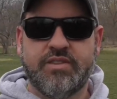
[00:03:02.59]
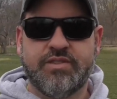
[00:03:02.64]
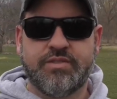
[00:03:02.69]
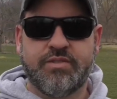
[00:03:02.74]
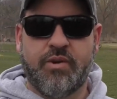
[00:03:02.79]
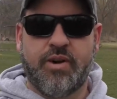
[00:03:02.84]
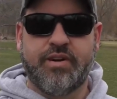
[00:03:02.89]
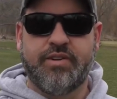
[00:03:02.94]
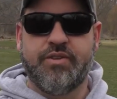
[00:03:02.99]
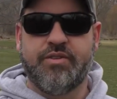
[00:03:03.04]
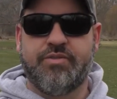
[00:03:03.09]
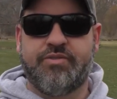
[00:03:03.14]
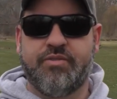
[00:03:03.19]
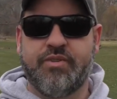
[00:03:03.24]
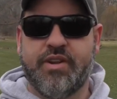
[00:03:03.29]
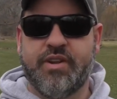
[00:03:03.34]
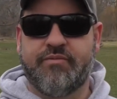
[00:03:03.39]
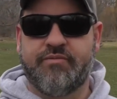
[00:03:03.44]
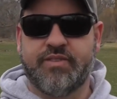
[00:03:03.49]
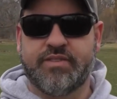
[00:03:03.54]
So I want to do
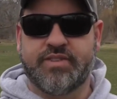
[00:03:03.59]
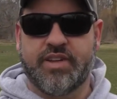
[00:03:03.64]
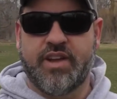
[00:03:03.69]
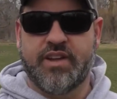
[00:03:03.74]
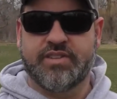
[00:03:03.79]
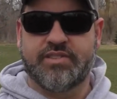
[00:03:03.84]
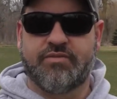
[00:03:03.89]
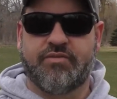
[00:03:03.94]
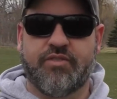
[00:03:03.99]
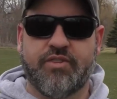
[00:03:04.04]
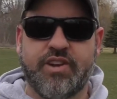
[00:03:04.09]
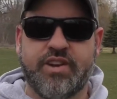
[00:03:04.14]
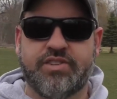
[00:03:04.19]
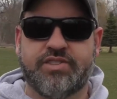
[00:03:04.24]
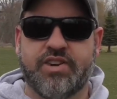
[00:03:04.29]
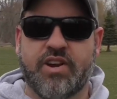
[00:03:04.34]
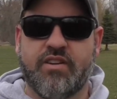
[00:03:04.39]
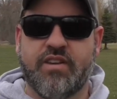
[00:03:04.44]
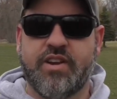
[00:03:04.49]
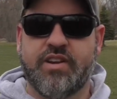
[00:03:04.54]
3 different tests for
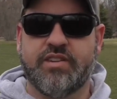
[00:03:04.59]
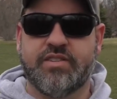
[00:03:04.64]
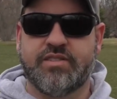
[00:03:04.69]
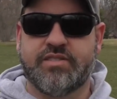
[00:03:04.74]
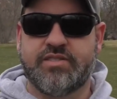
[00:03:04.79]
each area to